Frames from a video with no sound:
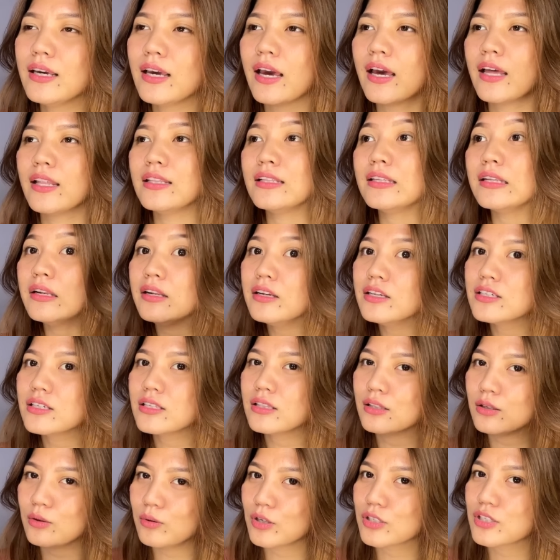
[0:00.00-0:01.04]
and
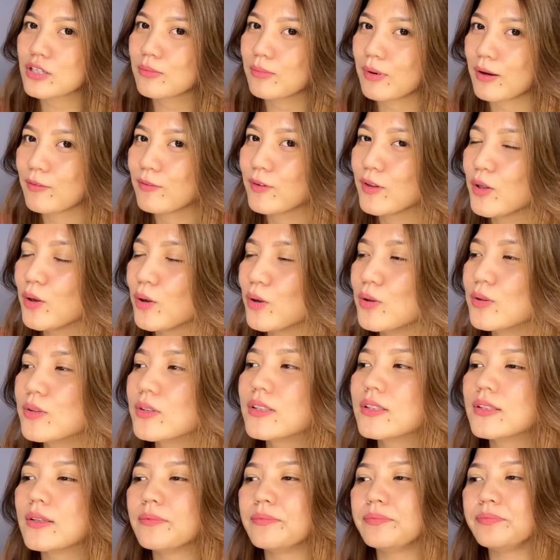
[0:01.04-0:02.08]
diligently watching my
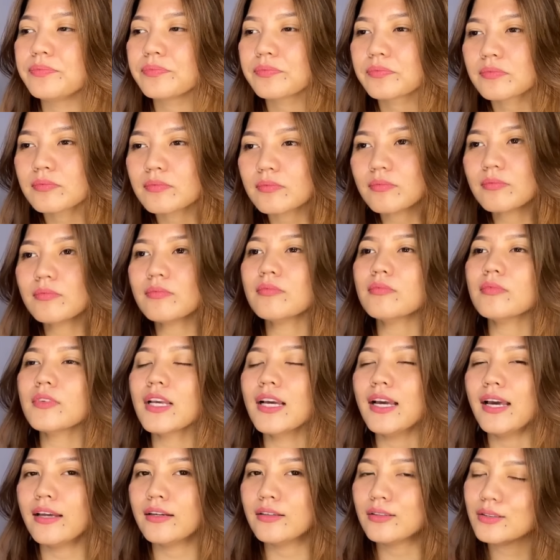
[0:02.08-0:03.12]
videos
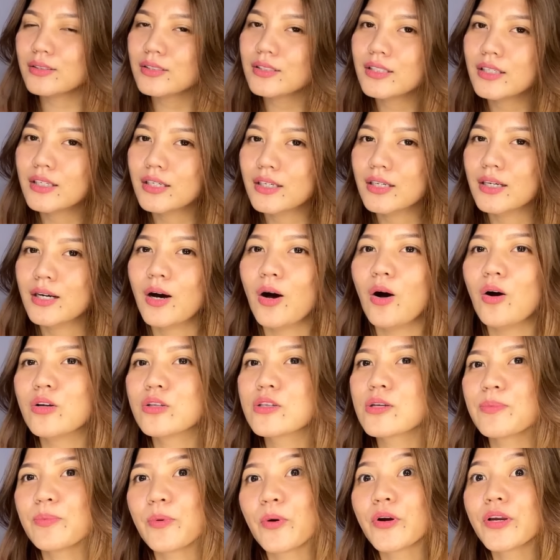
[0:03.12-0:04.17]
and also
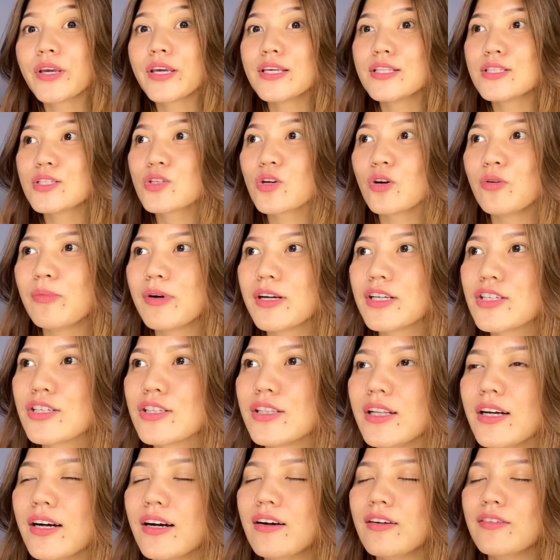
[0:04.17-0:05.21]
pouring in so much
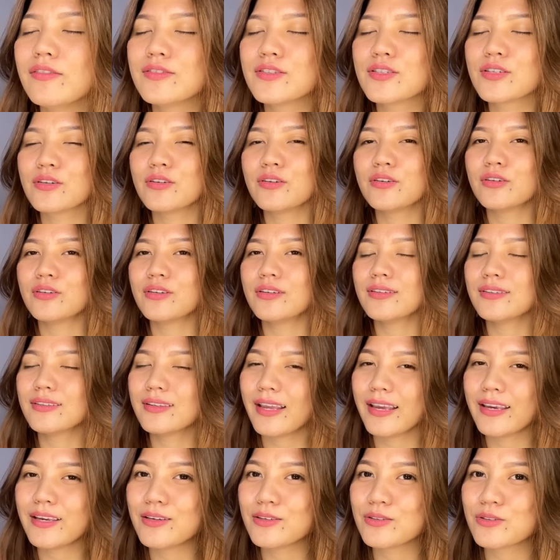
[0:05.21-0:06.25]
love. So
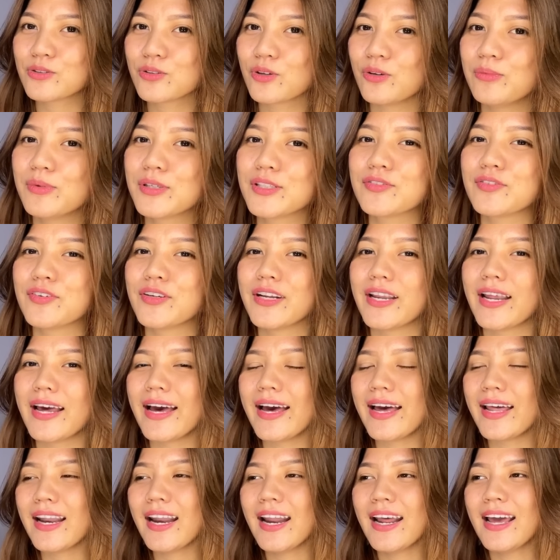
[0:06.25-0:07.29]
thank you so much for
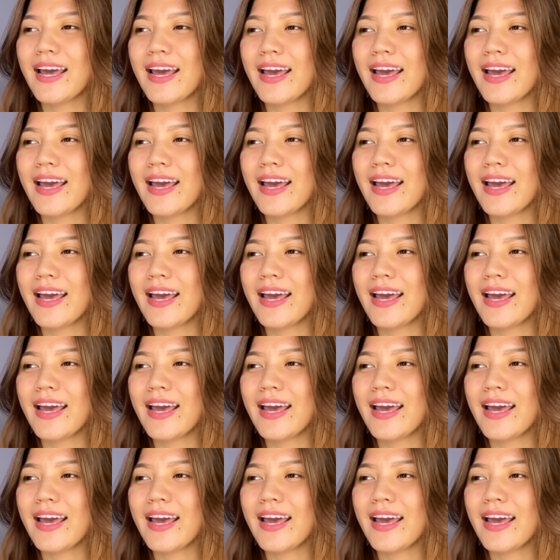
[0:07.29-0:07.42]
that.